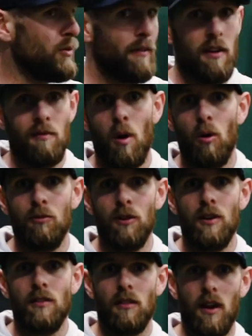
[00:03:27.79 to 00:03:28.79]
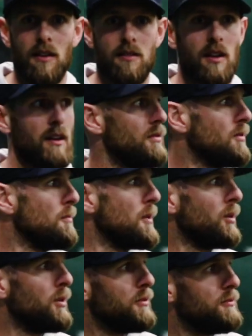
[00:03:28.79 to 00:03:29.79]
moving him over, right? Stay through the
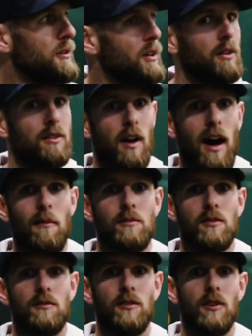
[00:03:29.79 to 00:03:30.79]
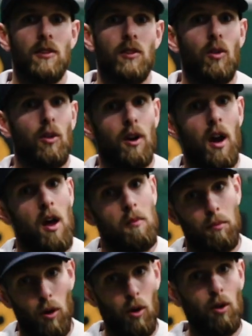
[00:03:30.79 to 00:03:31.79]
middle of the field to opposite field, or
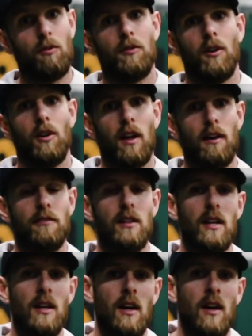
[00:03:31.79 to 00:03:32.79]
pull if you're a lefty,